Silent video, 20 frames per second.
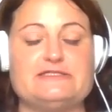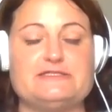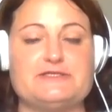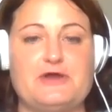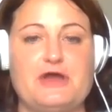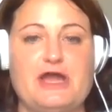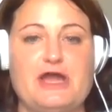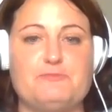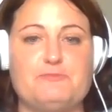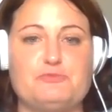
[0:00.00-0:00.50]
So
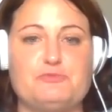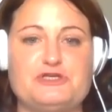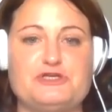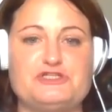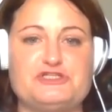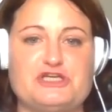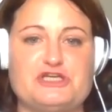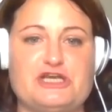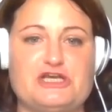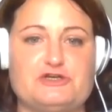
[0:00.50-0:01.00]
I
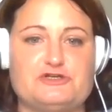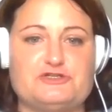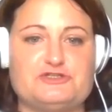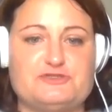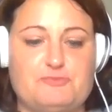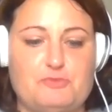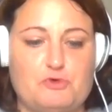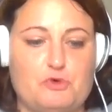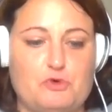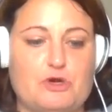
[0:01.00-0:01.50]
appreciate your
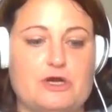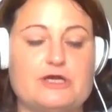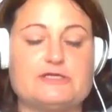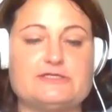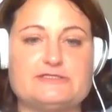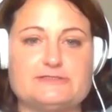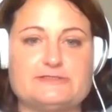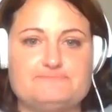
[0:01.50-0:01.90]
support.